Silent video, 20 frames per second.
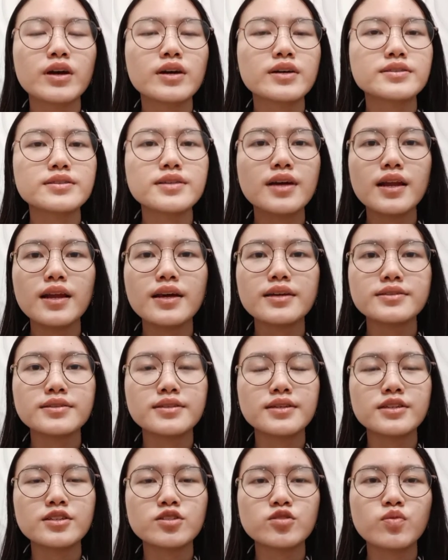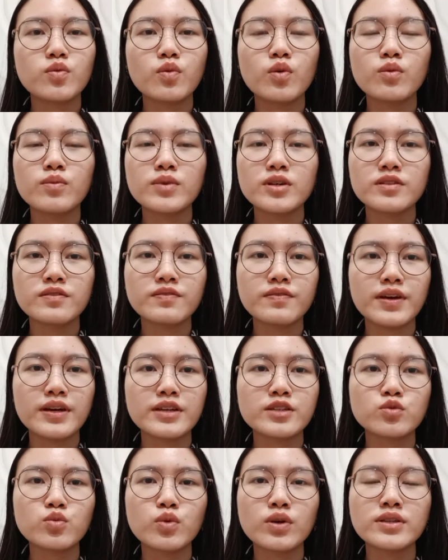challenges women
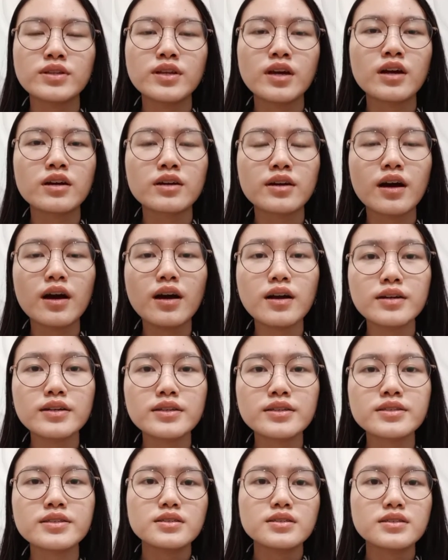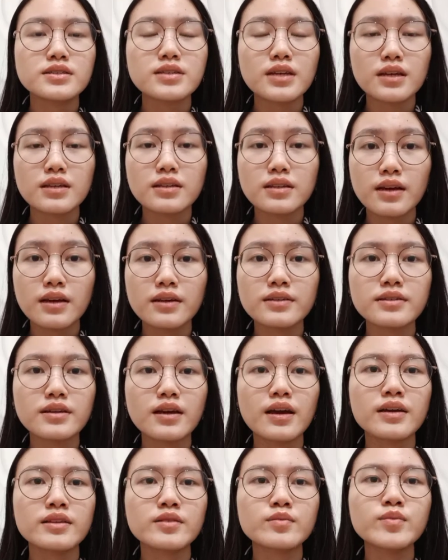face when their careers stagnate
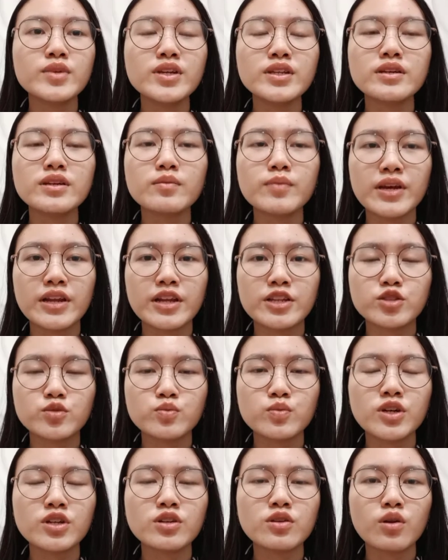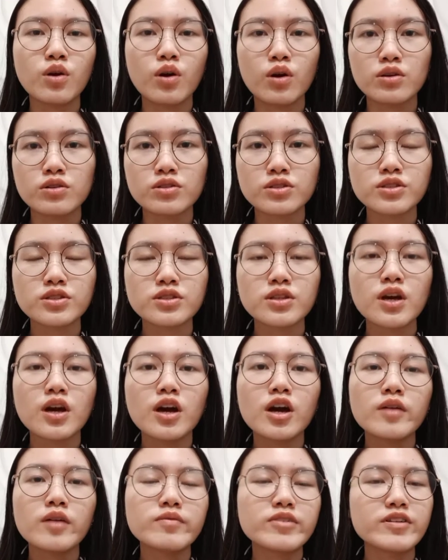at middle management roles,
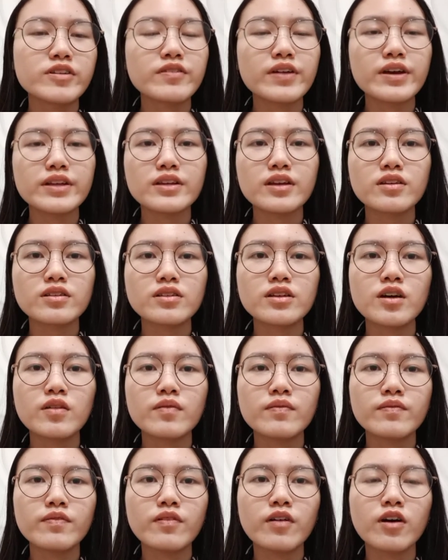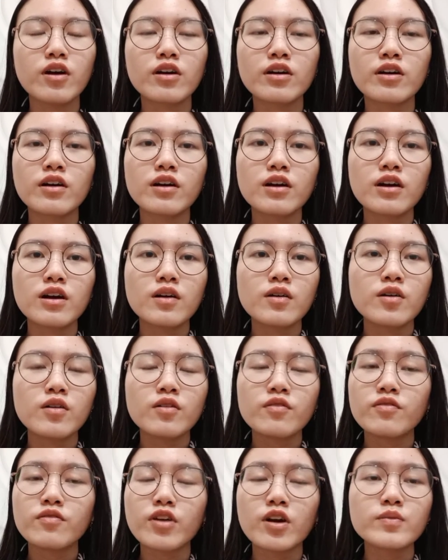preventing them from
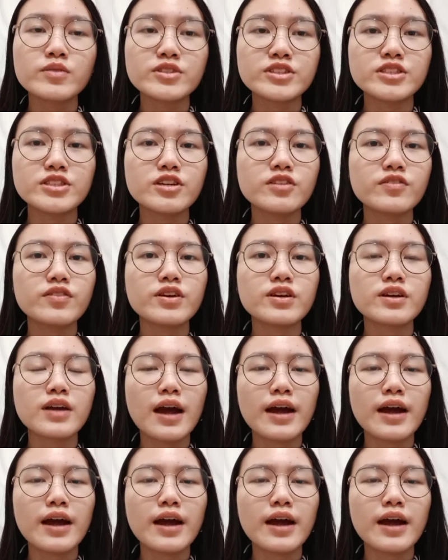achieving